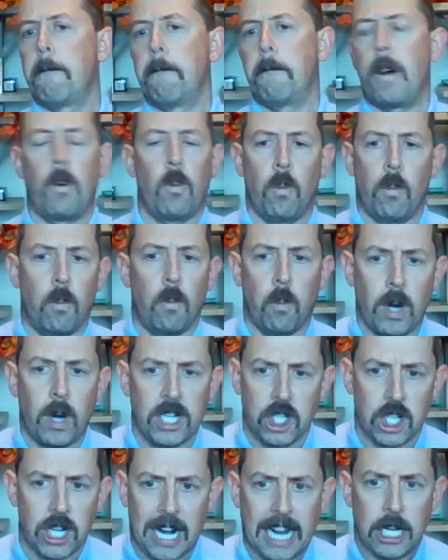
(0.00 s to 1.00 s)
but what
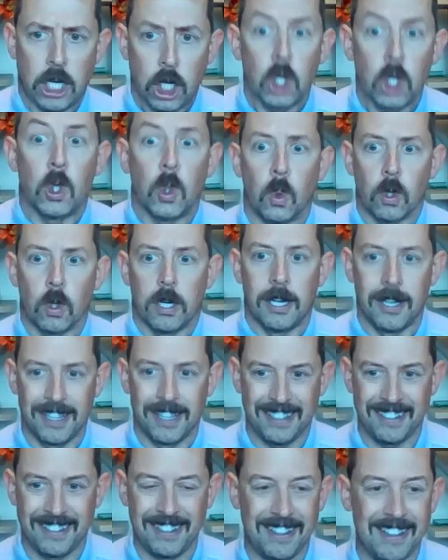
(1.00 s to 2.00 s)
should I do?
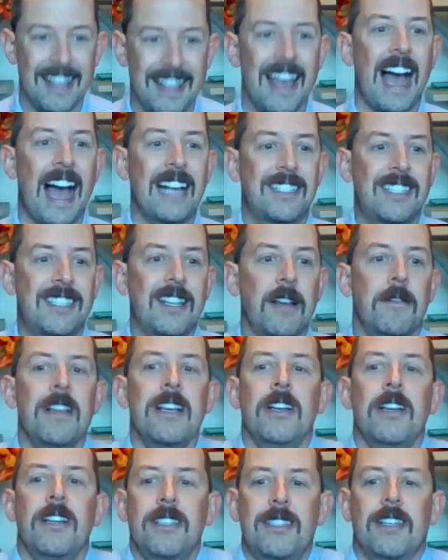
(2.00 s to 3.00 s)
A
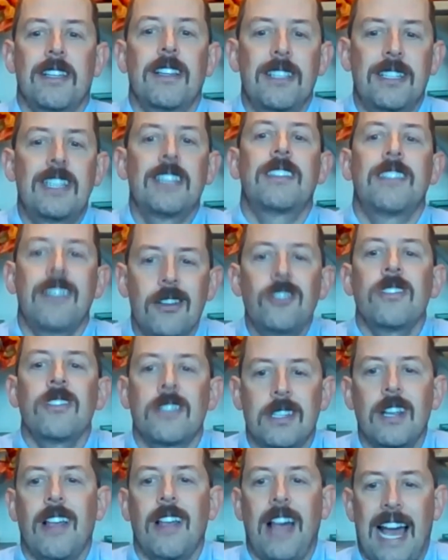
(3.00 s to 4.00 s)
decision
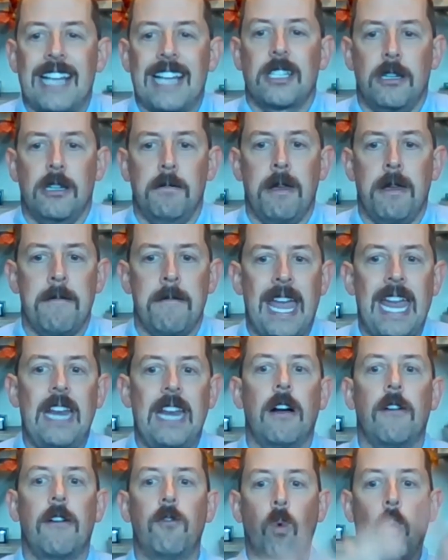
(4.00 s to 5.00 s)
still has to be made
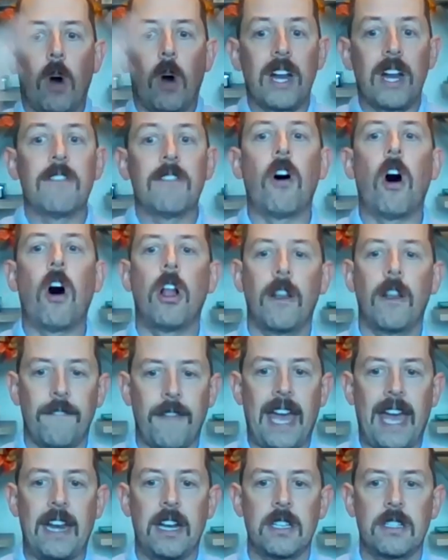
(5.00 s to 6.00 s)
of what of all of
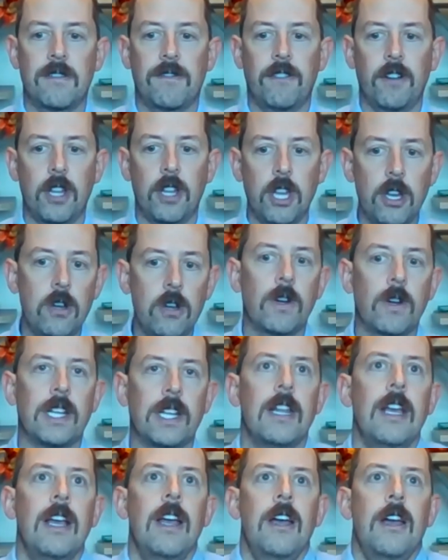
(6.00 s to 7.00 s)
that is for you.
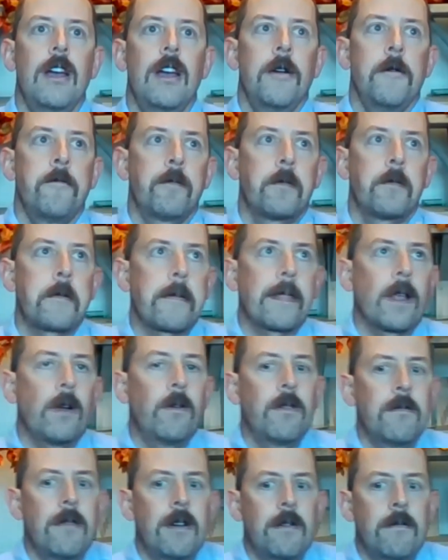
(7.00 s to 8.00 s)
And
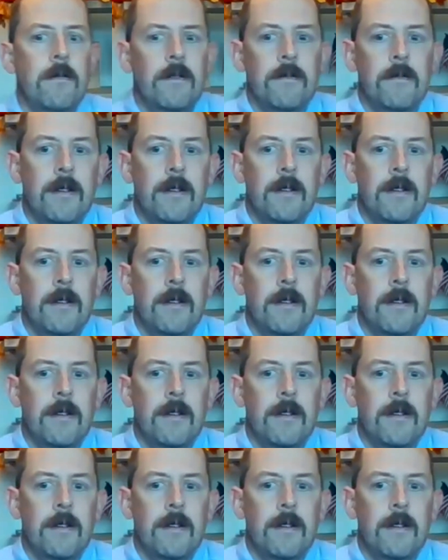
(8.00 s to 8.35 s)
remember,